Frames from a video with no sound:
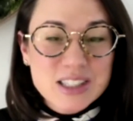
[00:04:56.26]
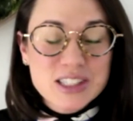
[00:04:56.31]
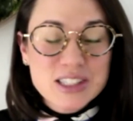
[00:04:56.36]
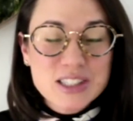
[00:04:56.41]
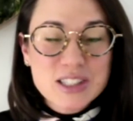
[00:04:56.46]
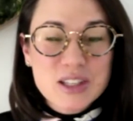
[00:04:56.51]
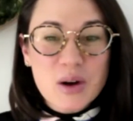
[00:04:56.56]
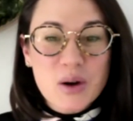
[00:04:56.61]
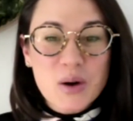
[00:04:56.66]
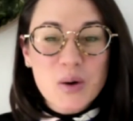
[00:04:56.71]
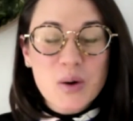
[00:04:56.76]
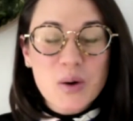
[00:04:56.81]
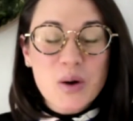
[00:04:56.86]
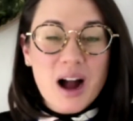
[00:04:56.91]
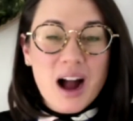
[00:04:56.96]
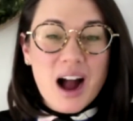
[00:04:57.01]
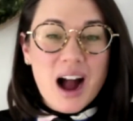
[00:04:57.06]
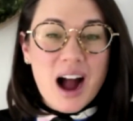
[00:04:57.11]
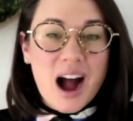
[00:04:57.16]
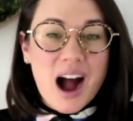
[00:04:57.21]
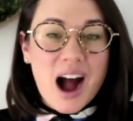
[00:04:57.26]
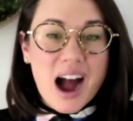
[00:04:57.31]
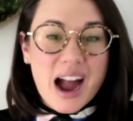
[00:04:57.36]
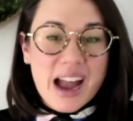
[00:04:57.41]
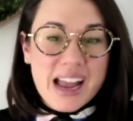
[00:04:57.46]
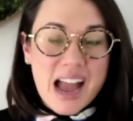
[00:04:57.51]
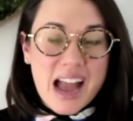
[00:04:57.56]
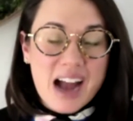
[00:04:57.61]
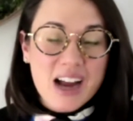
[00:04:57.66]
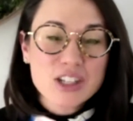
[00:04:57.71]
So
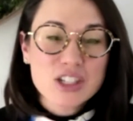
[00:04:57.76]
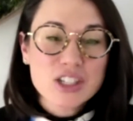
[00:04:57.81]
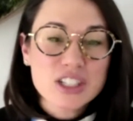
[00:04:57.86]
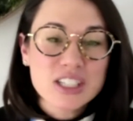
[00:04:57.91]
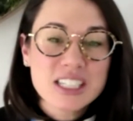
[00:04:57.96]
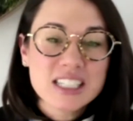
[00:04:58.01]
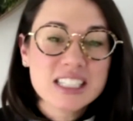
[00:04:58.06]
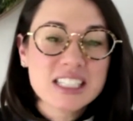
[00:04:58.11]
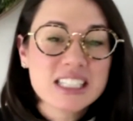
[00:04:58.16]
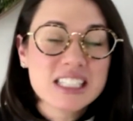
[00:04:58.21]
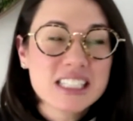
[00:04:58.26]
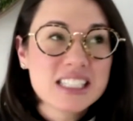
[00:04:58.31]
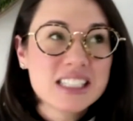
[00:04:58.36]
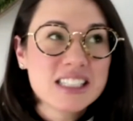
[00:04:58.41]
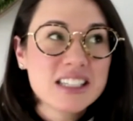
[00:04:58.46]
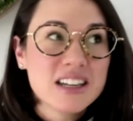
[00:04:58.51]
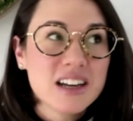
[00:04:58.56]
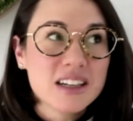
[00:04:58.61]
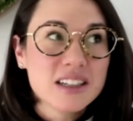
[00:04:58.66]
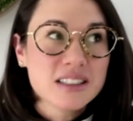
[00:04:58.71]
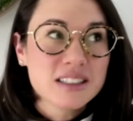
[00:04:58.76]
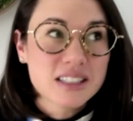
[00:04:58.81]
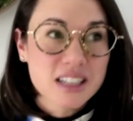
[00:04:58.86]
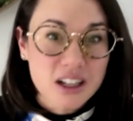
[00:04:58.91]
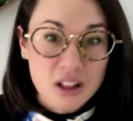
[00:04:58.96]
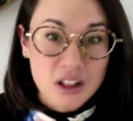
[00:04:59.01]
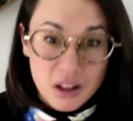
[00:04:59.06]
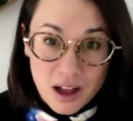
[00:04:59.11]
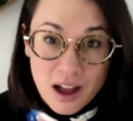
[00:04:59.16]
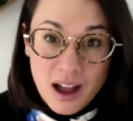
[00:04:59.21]
I actually
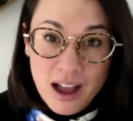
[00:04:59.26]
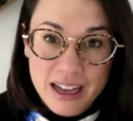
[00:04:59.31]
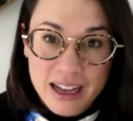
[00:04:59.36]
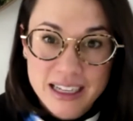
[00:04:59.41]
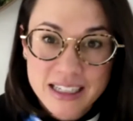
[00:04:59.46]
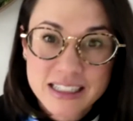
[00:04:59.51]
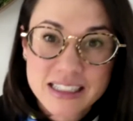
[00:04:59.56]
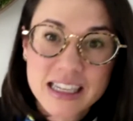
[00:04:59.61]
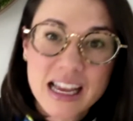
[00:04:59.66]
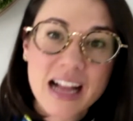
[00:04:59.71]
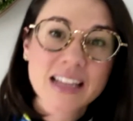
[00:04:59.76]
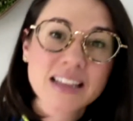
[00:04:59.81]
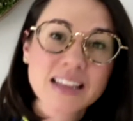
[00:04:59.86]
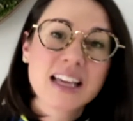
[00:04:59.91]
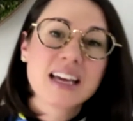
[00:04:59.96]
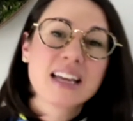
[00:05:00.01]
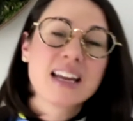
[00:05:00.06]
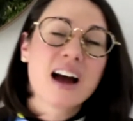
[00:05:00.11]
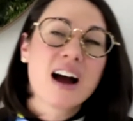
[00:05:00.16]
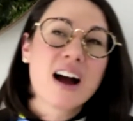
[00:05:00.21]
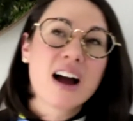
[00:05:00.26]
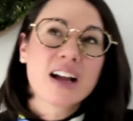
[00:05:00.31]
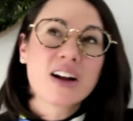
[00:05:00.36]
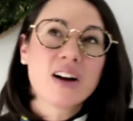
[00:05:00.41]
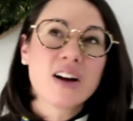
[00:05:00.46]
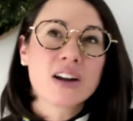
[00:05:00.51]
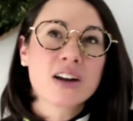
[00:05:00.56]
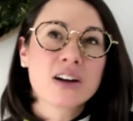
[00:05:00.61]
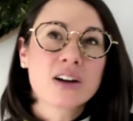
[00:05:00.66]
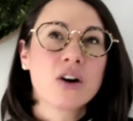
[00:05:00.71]
declined. And then I
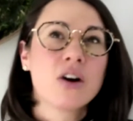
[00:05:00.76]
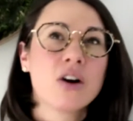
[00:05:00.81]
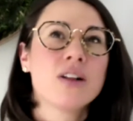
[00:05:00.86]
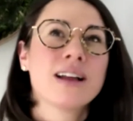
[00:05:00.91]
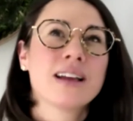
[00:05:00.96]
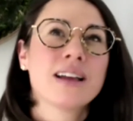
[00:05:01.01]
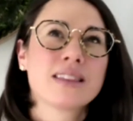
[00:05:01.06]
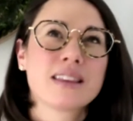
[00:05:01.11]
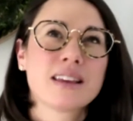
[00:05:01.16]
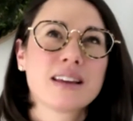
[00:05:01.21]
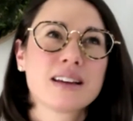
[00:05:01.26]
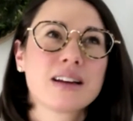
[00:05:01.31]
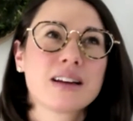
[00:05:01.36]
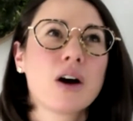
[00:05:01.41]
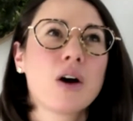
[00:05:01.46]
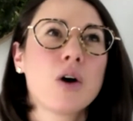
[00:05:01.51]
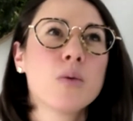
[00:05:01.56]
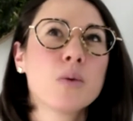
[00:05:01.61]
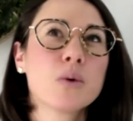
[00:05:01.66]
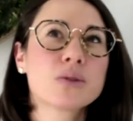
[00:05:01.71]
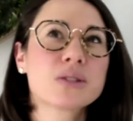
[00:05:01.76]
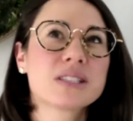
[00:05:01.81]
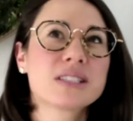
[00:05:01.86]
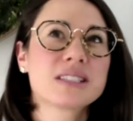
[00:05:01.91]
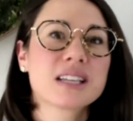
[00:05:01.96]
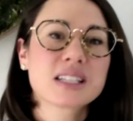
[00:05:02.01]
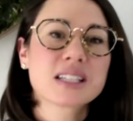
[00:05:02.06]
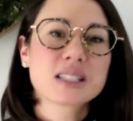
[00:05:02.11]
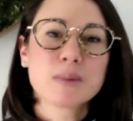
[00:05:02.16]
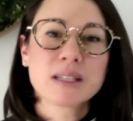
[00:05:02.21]
got a call, I think almost
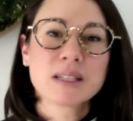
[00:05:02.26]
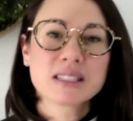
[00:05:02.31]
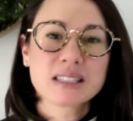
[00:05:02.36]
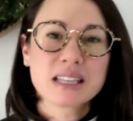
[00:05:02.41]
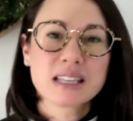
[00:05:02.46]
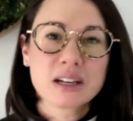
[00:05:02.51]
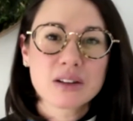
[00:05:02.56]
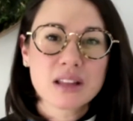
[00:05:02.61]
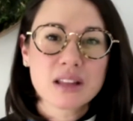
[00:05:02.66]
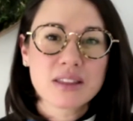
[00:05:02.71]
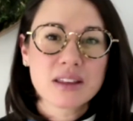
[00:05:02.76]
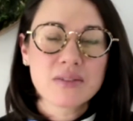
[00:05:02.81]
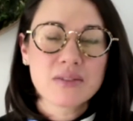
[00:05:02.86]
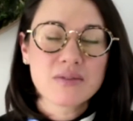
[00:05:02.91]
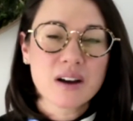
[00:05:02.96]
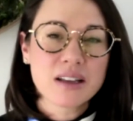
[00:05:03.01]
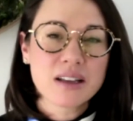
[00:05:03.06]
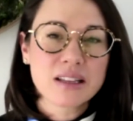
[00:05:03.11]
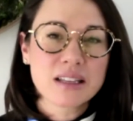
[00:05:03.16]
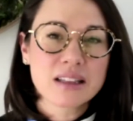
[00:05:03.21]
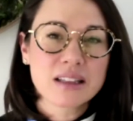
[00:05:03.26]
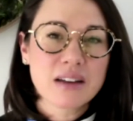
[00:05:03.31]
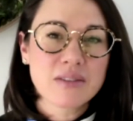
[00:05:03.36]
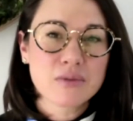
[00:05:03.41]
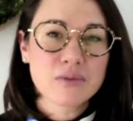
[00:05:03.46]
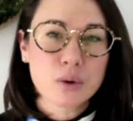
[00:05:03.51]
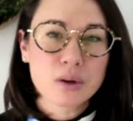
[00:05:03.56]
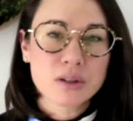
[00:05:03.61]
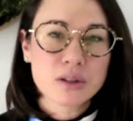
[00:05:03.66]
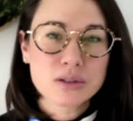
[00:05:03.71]
6 months later, that they finally let
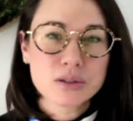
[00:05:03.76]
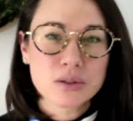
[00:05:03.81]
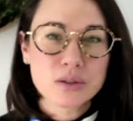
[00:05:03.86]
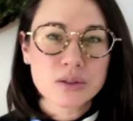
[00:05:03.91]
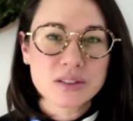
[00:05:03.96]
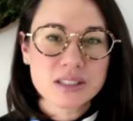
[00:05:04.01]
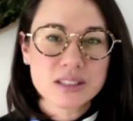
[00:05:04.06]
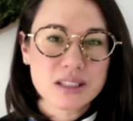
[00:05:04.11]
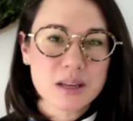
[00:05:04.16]
foreign students because